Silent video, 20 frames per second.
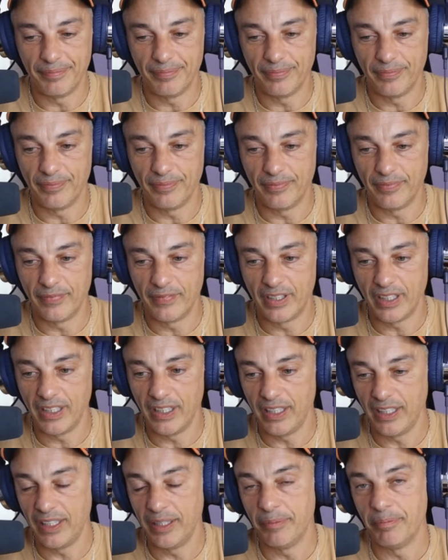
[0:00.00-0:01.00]

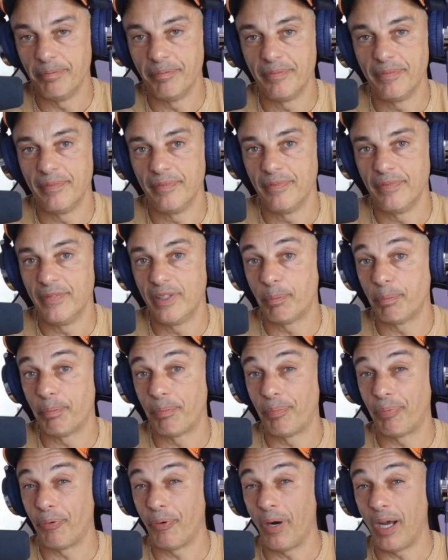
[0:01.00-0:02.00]
the
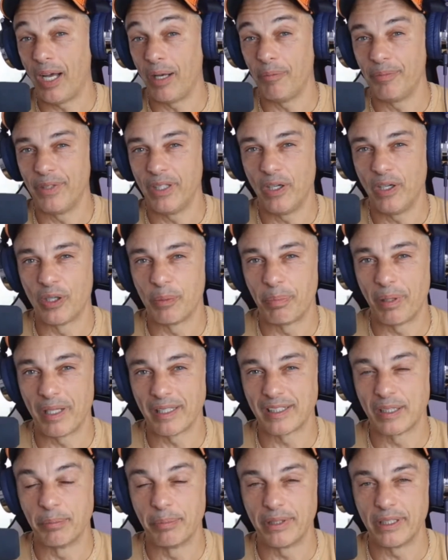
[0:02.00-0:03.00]

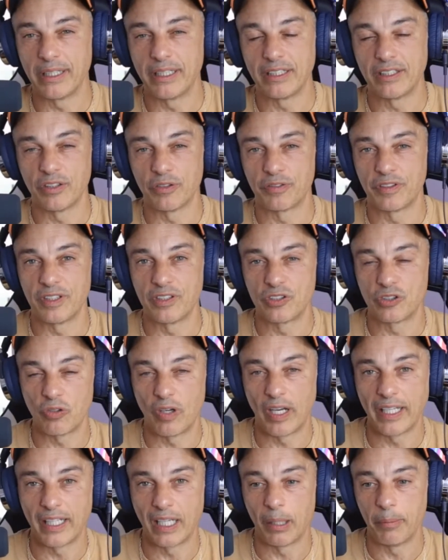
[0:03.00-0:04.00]
possibilities of the
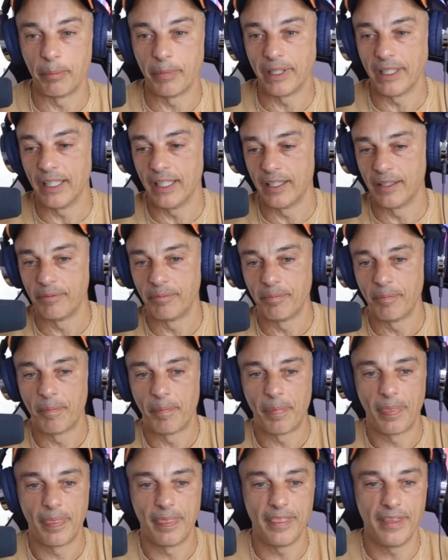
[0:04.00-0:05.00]
strike coming in,
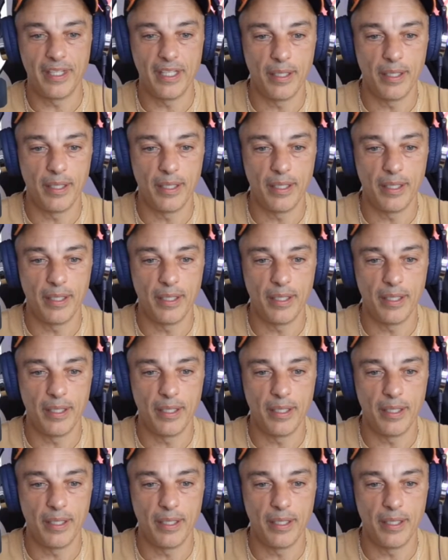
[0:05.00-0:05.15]
the